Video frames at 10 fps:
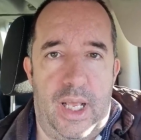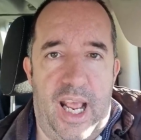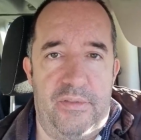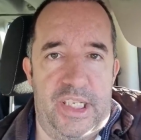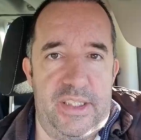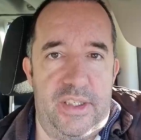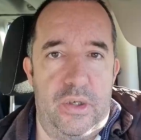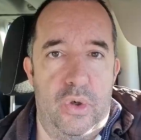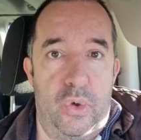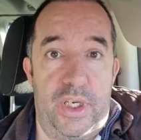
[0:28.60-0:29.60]
have it
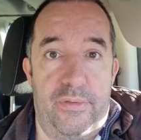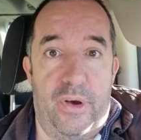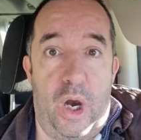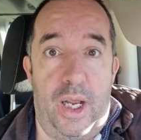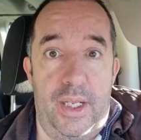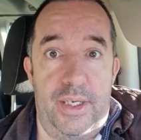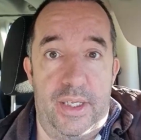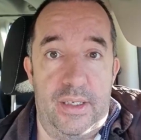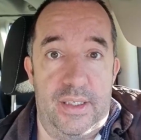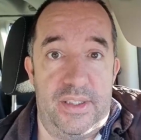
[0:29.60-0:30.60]
or you're fired.
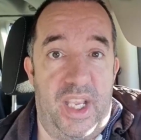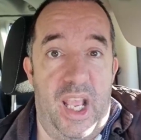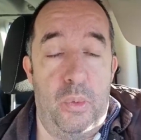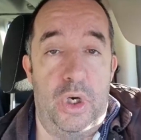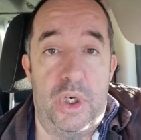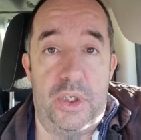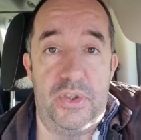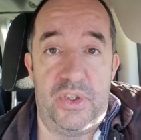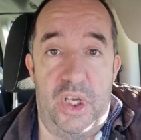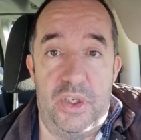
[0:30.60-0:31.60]
It's care
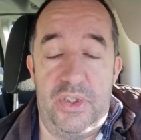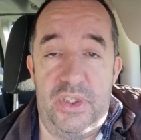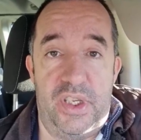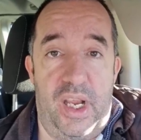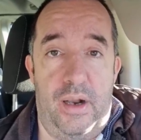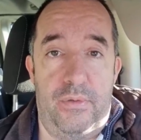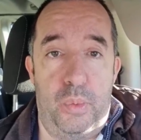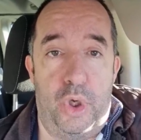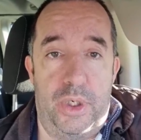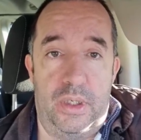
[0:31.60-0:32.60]
workers, nurses,
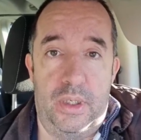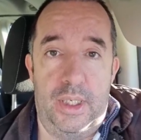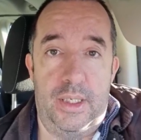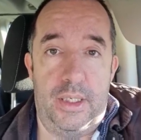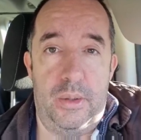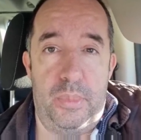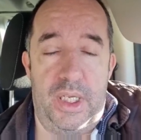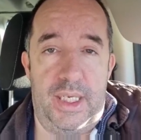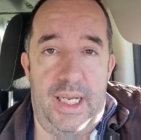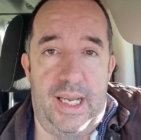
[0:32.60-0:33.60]
everyone
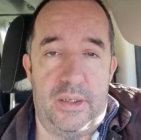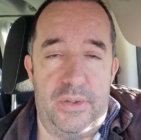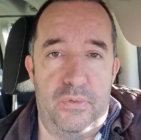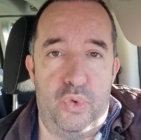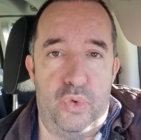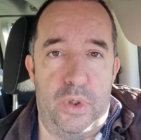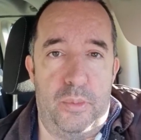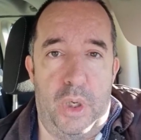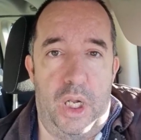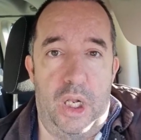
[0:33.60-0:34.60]
completely out of order
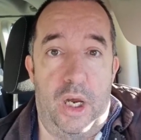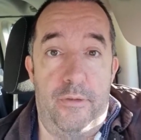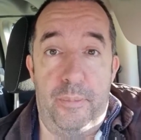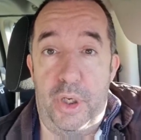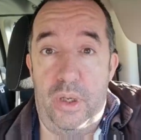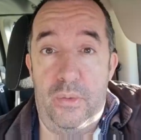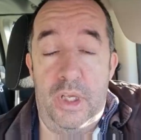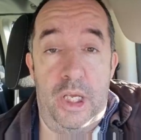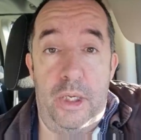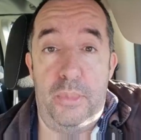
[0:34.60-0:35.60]
in my life, pure,
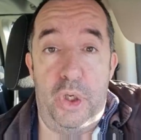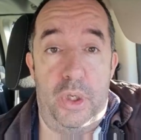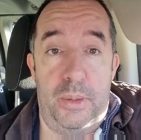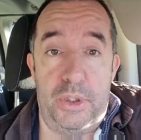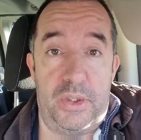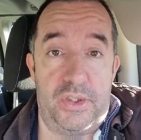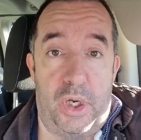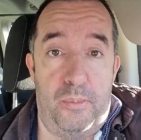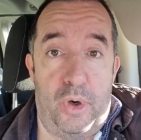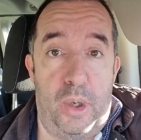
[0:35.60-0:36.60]
purely because
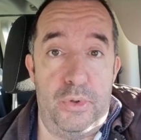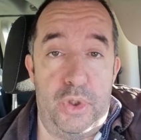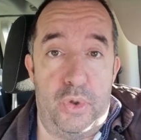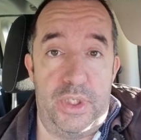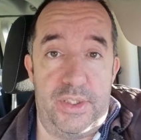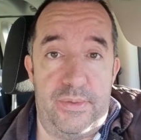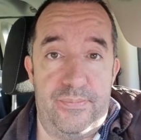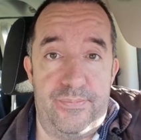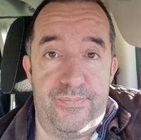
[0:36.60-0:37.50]
I'm pro choice.